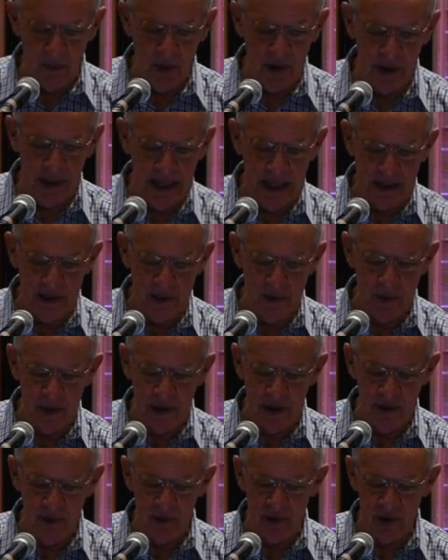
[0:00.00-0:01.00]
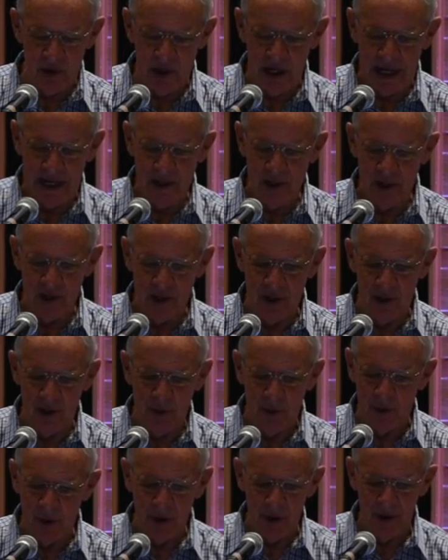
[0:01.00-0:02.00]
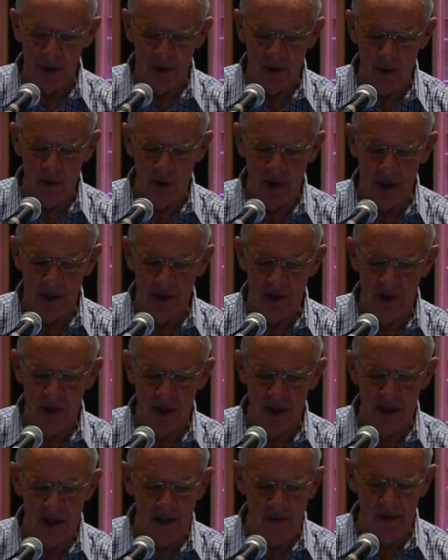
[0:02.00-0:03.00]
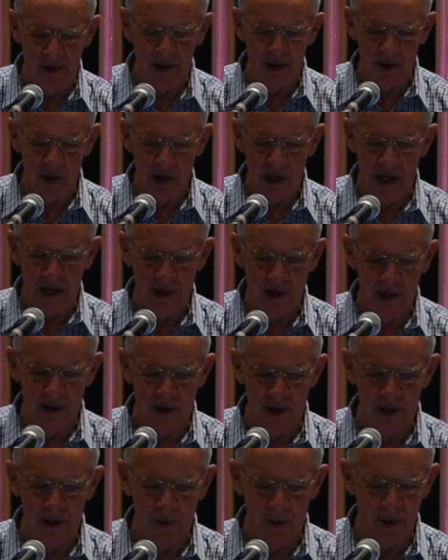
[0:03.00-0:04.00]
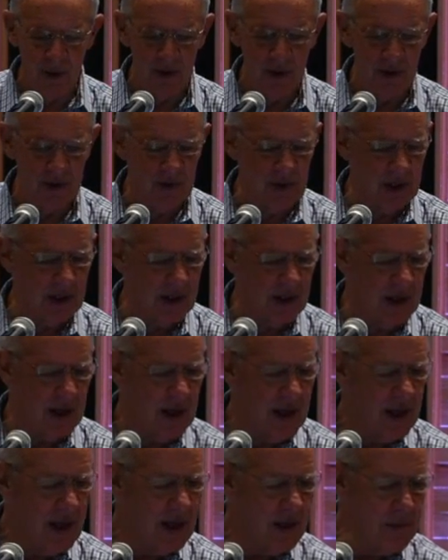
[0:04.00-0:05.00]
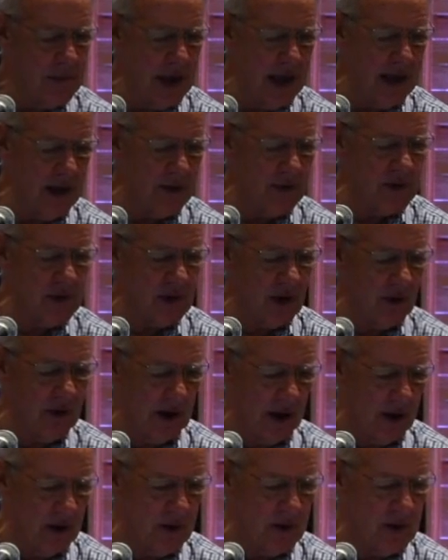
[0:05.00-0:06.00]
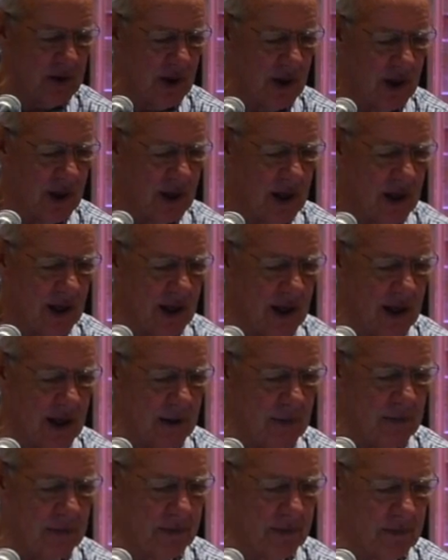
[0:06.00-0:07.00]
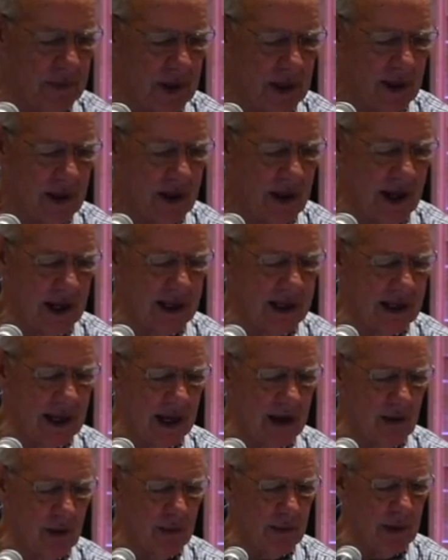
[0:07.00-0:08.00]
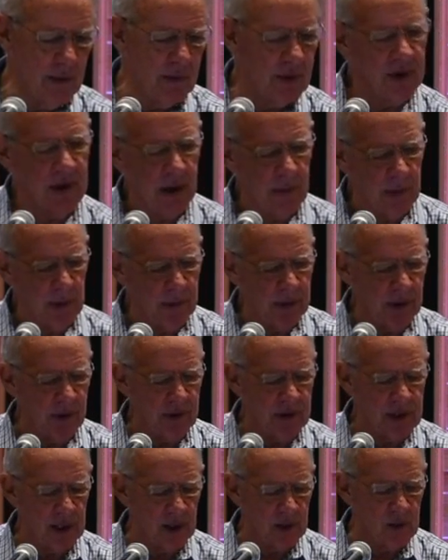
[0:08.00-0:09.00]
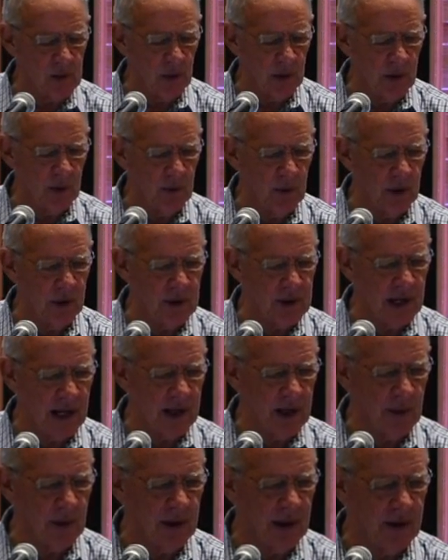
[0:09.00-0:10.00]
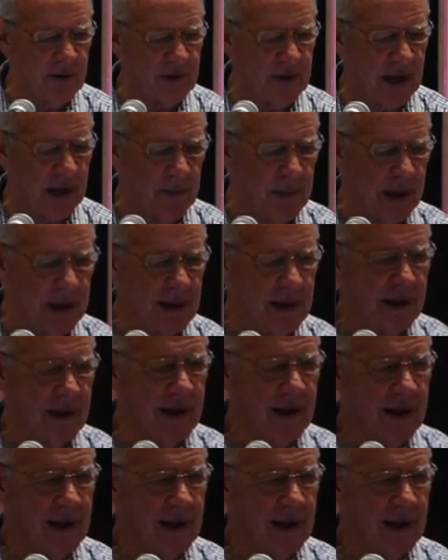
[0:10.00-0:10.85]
pointed out to me there was changes in the words, quite significant changes in the words. Uh, man of sorrows. Um, I can't remember. Come up here and tell us what the words are that were left out, mate.